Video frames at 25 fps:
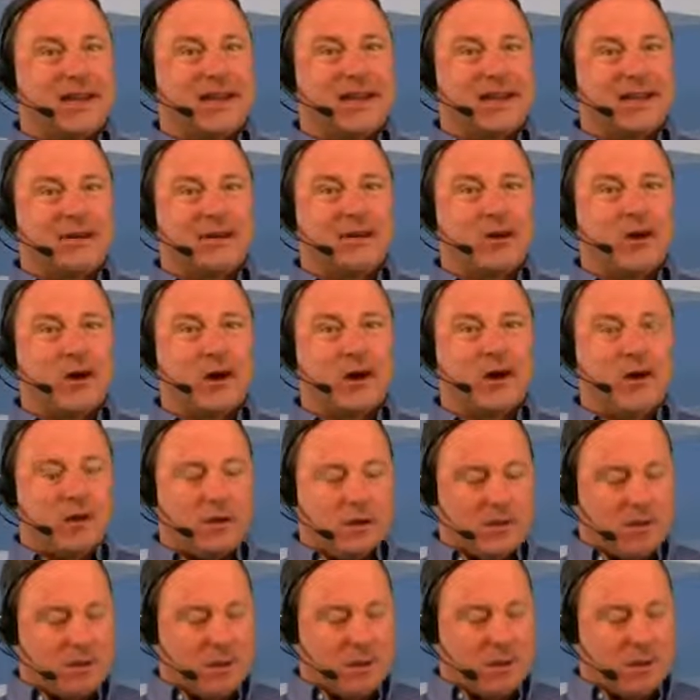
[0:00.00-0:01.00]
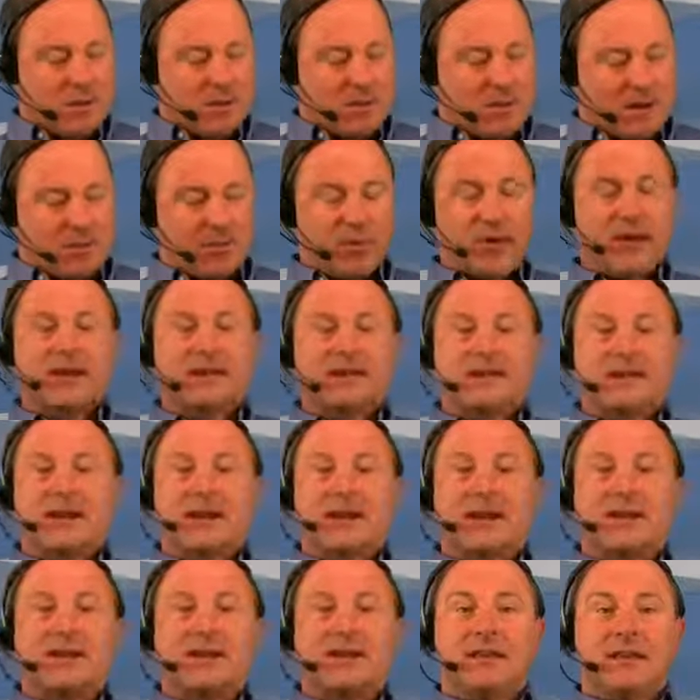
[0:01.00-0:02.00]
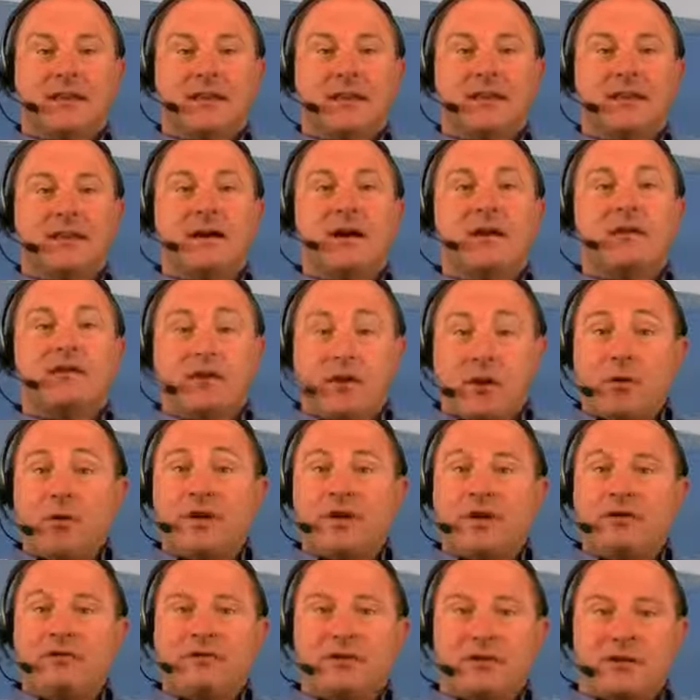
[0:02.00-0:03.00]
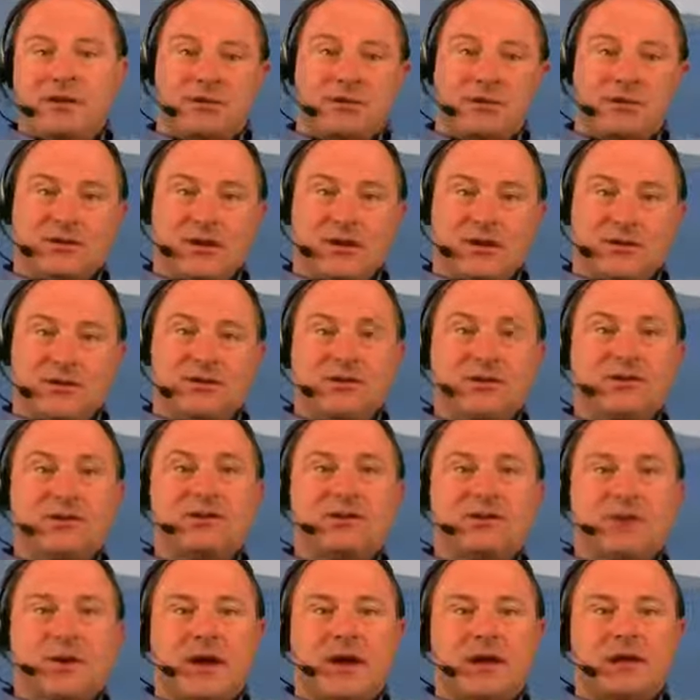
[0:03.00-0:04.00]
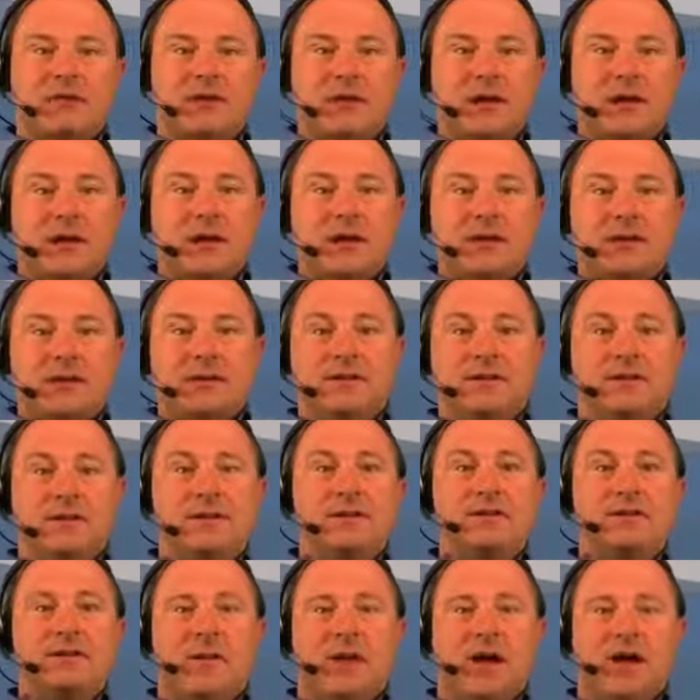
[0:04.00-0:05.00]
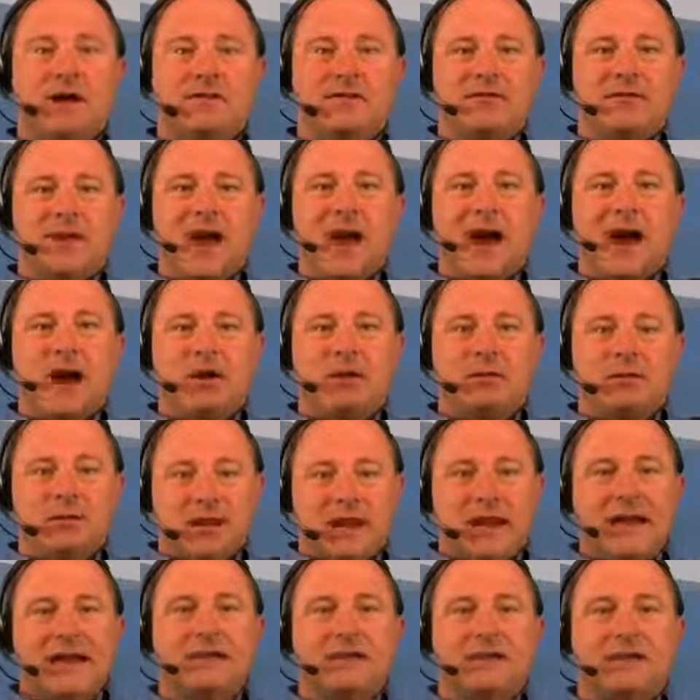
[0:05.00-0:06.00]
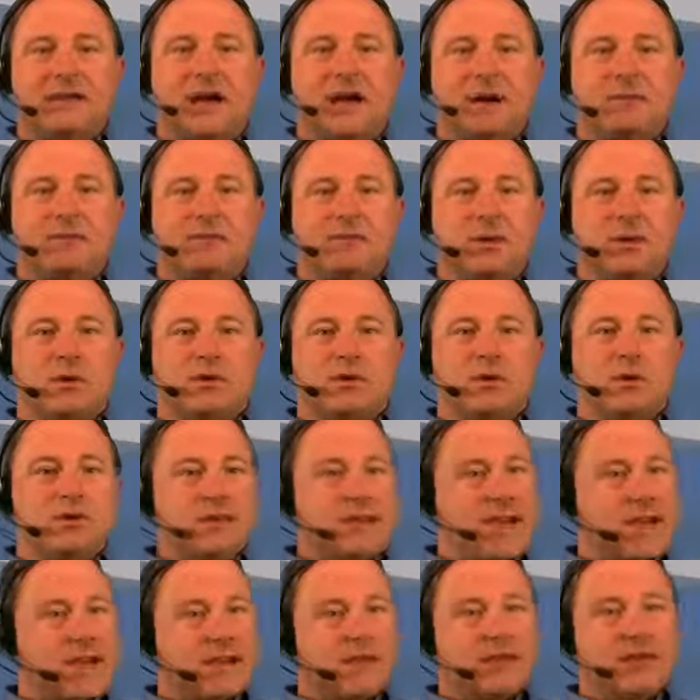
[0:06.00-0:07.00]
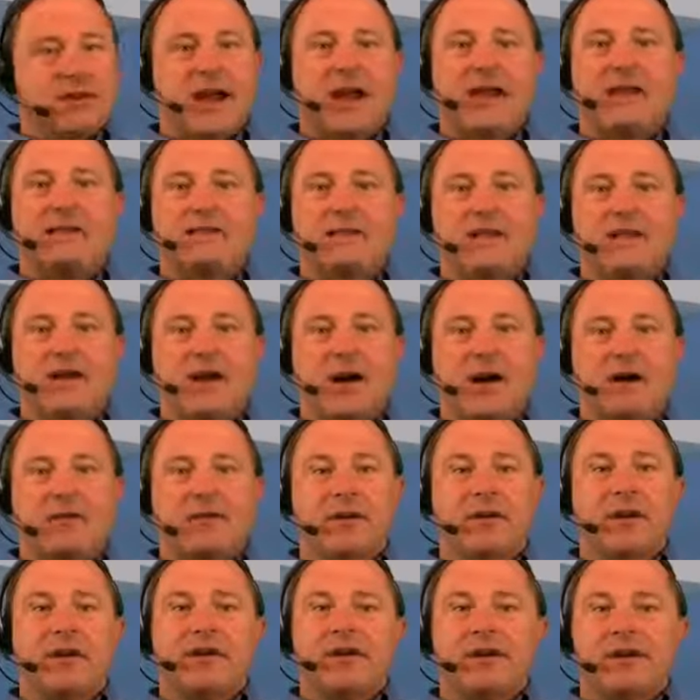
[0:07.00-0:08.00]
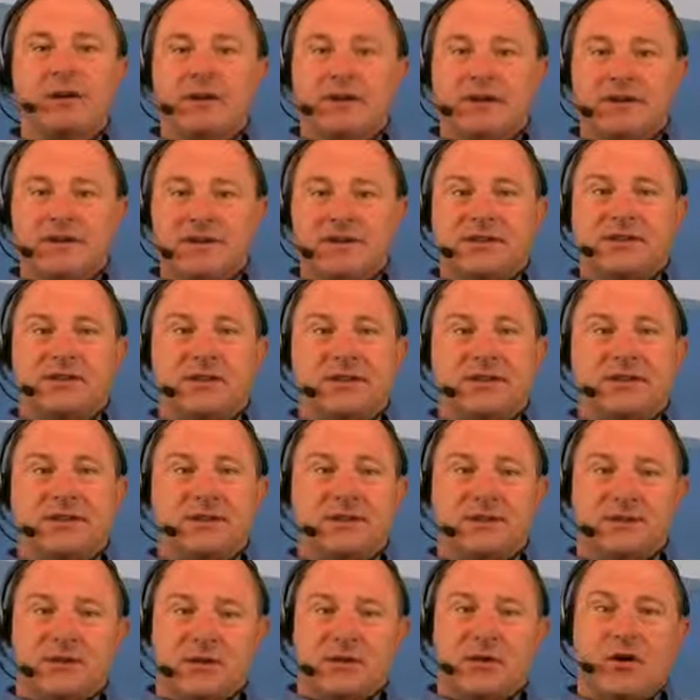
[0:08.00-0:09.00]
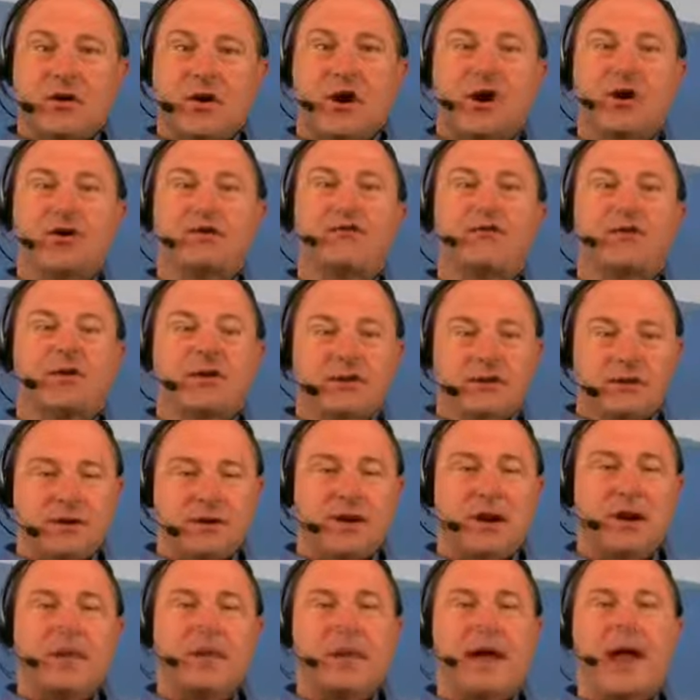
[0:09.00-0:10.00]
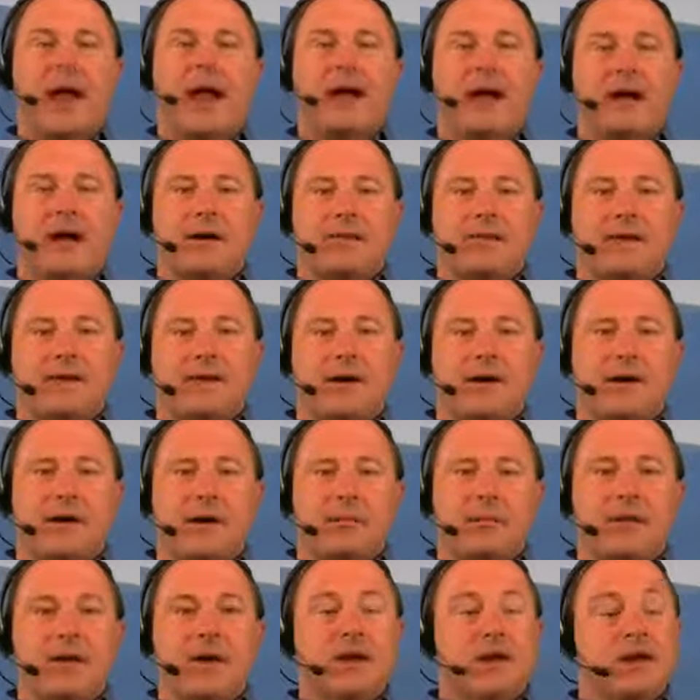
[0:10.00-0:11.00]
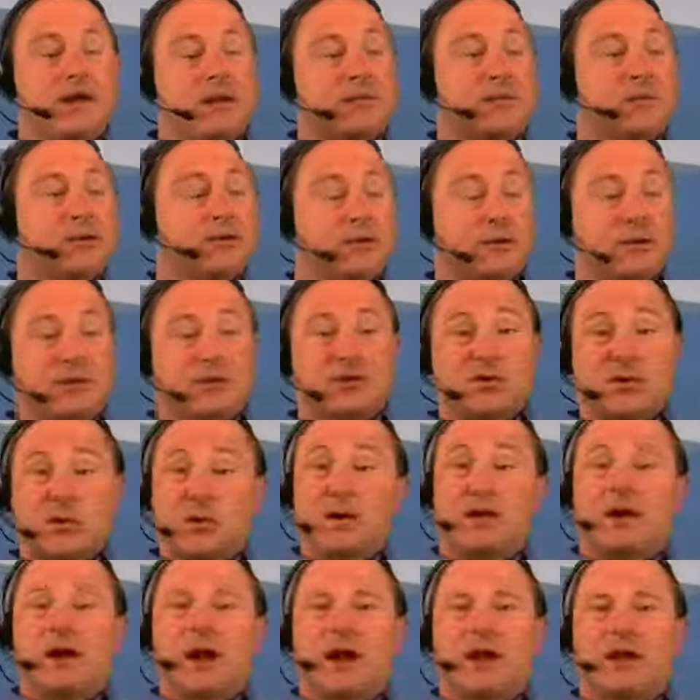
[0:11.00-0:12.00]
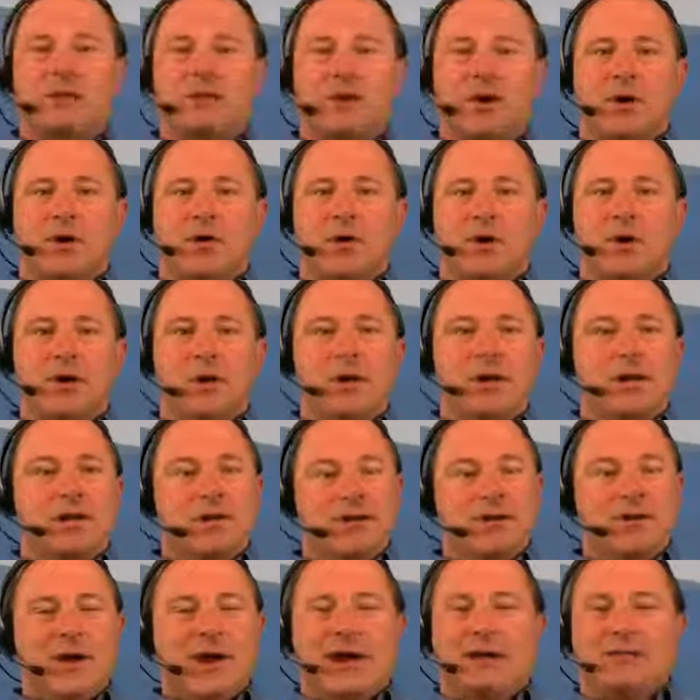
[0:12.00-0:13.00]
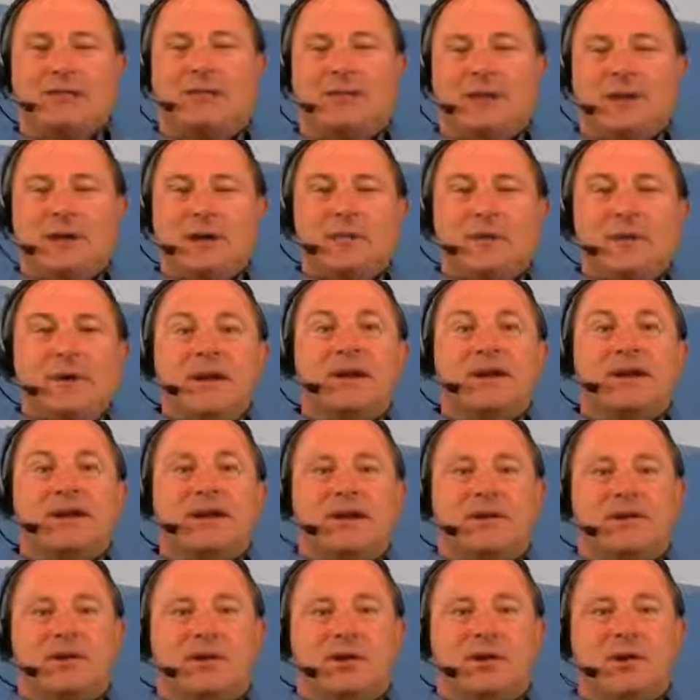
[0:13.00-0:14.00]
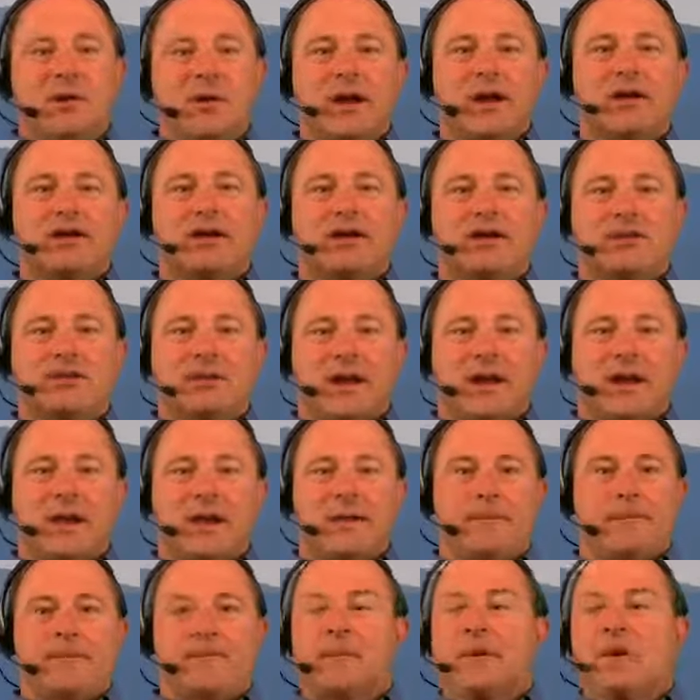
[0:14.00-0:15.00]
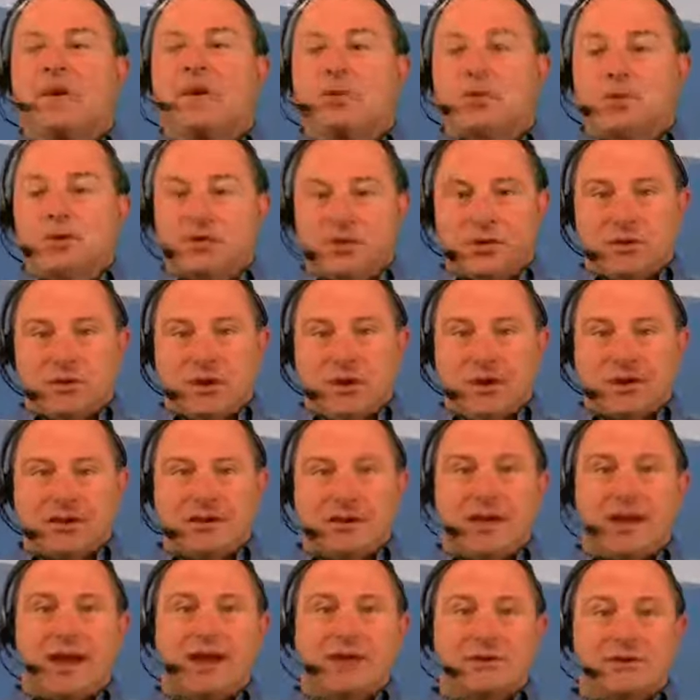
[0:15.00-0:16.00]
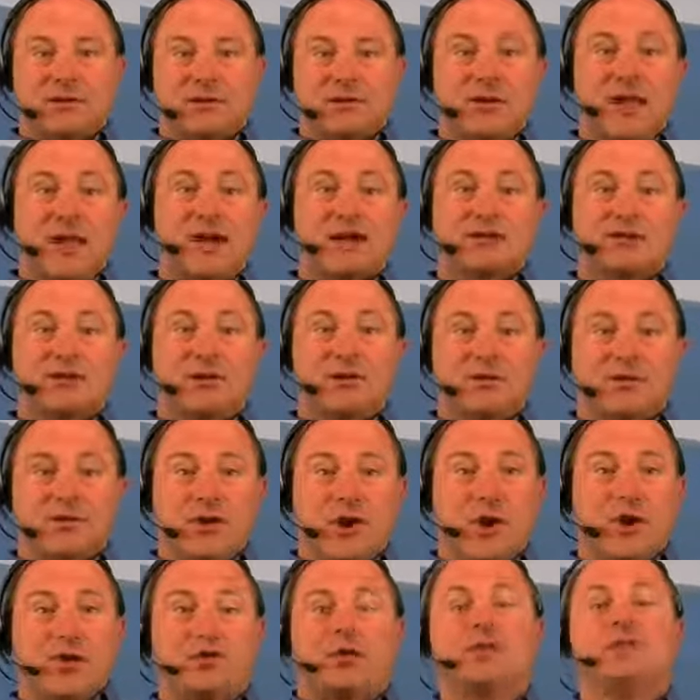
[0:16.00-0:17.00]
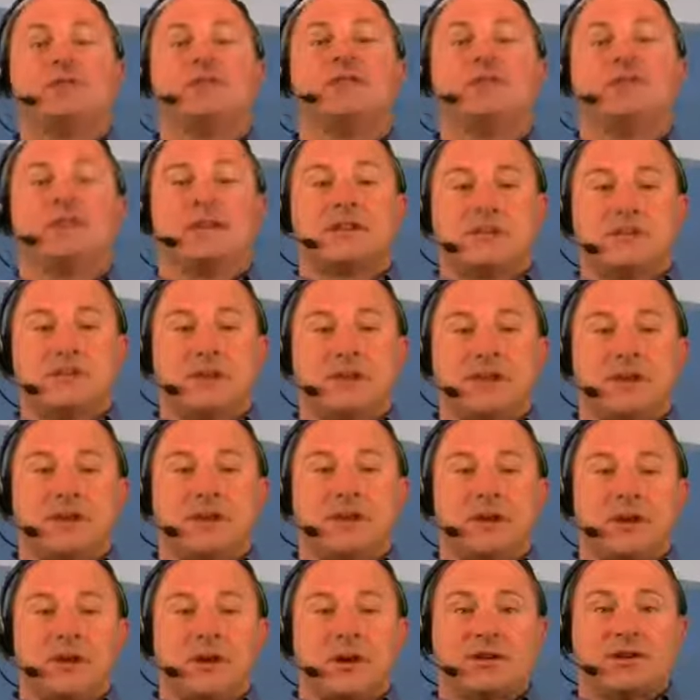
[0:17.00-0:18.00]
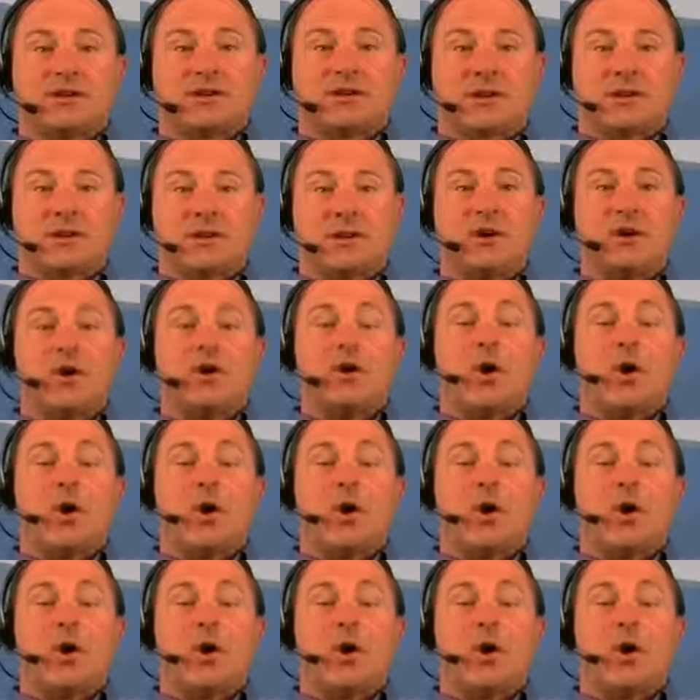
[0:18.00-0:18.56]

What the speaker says: silent call. By pressing the voting feature on the Digi-Wave now lights up. So if you've taken your headset off, you can see that there's a call for you to come back on the comm. If you're in a tour guide mode, you have the ability to quickly say, would you like to answer yes or no to this specific question?